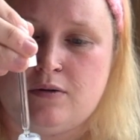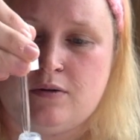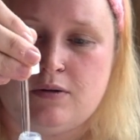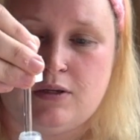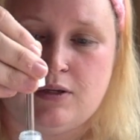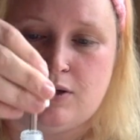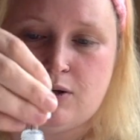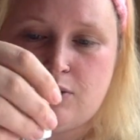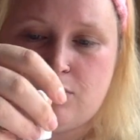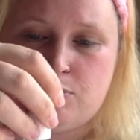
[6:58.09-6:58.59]

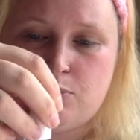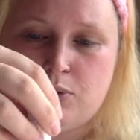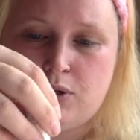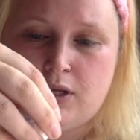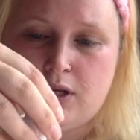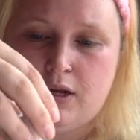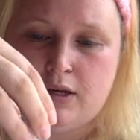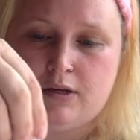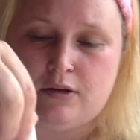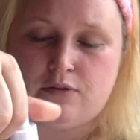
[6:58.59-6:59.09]
you know,
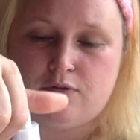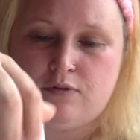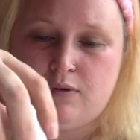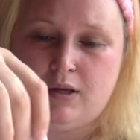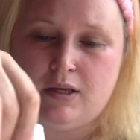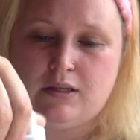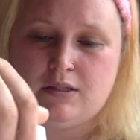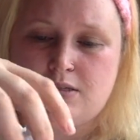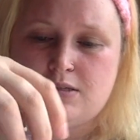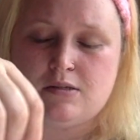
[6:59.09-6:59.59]
putting on your
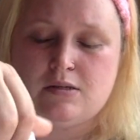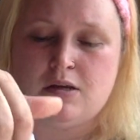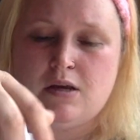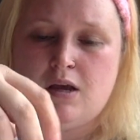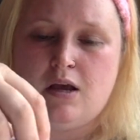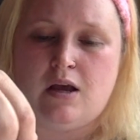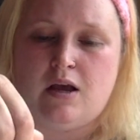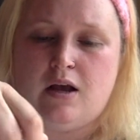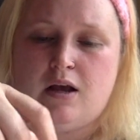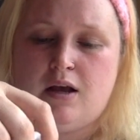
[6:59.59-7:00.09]
face
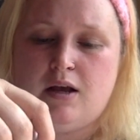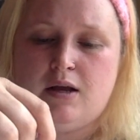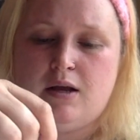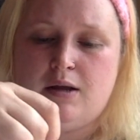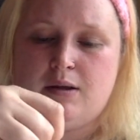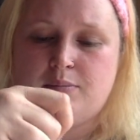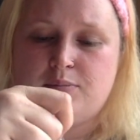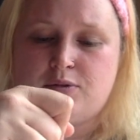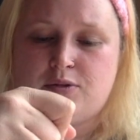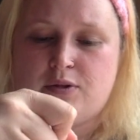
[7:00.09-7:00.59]

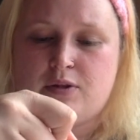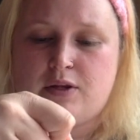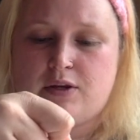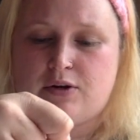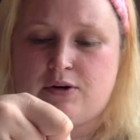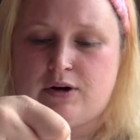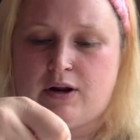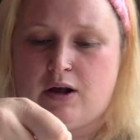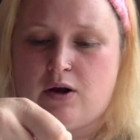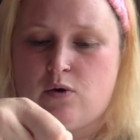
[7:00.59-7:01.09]
um, so that
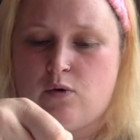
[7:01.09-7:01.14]
you're not